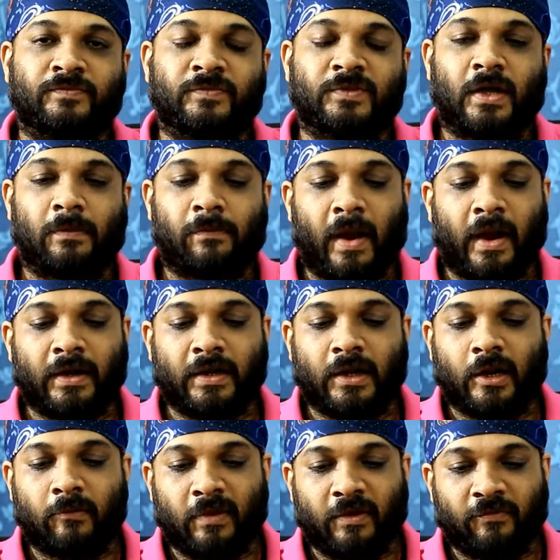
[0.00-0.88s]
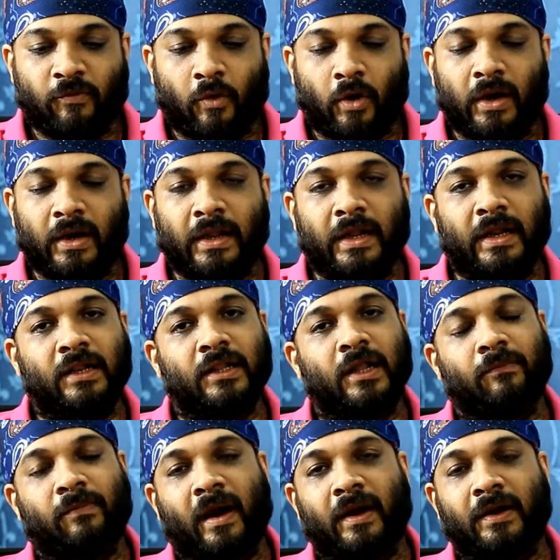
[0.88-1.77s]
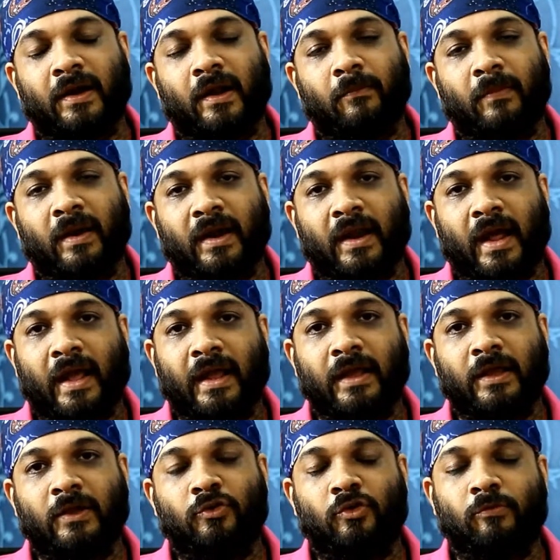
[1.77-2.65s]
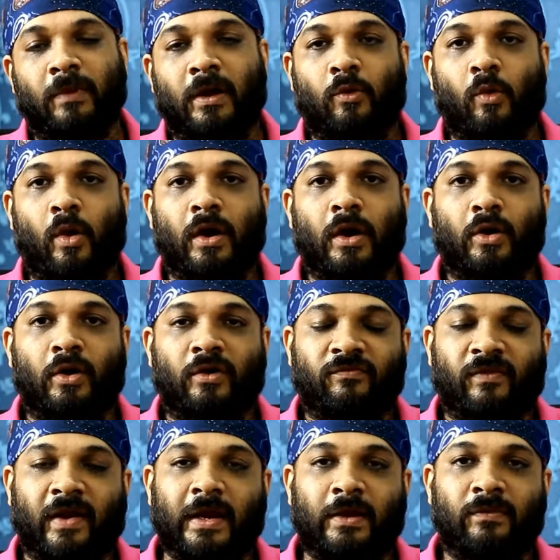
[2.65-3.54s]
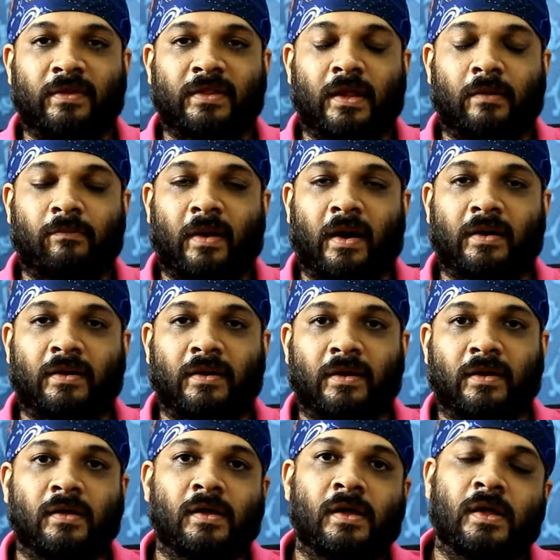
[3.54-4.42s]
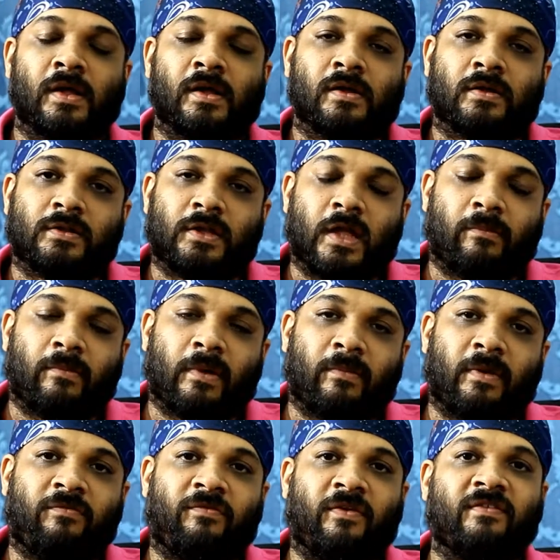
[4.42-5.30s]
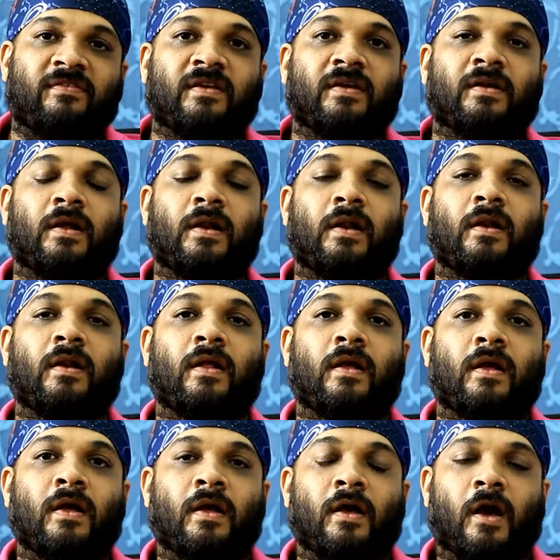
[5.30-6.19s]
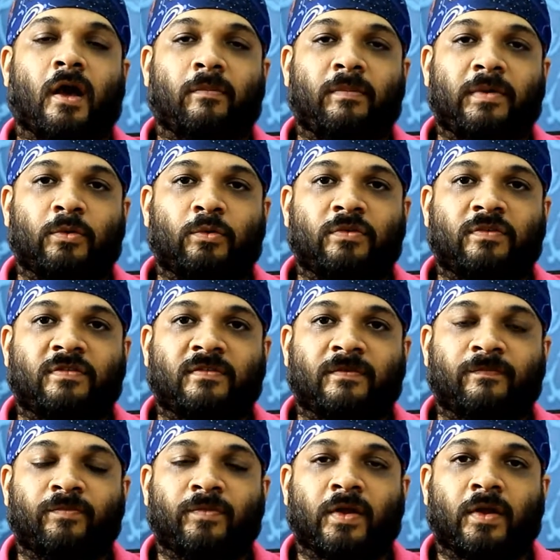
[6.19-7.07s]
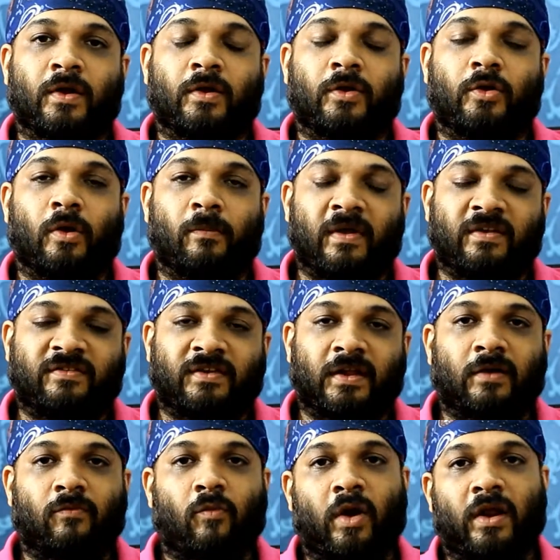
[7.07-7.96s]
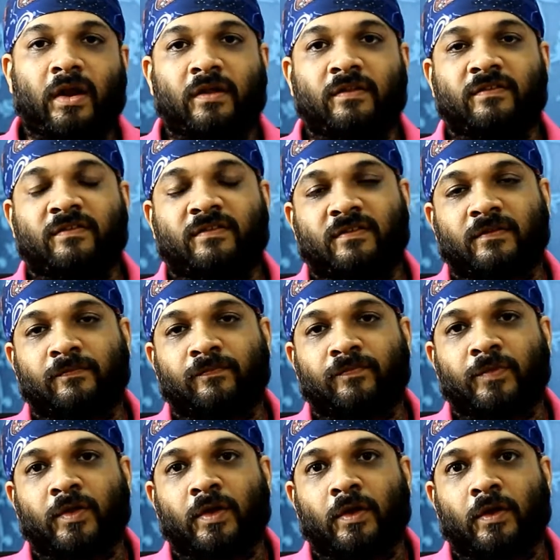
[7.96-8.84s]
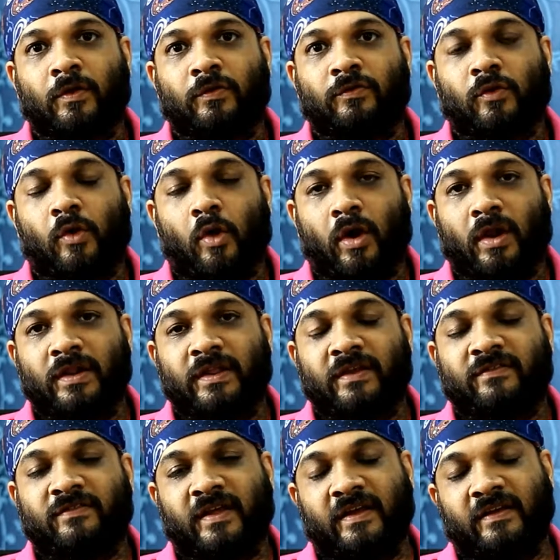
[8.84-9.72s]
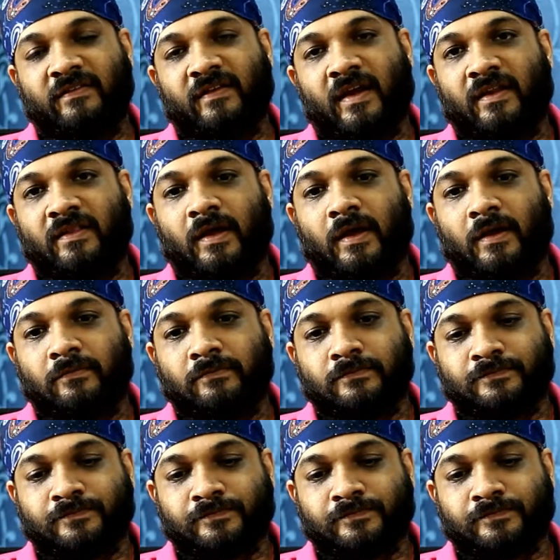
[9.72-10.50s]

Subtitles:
The partner may fall ill, the partner may die, you may quarrel or fight with the partner, there may be physical abuse, domestic violence. So all these things are there.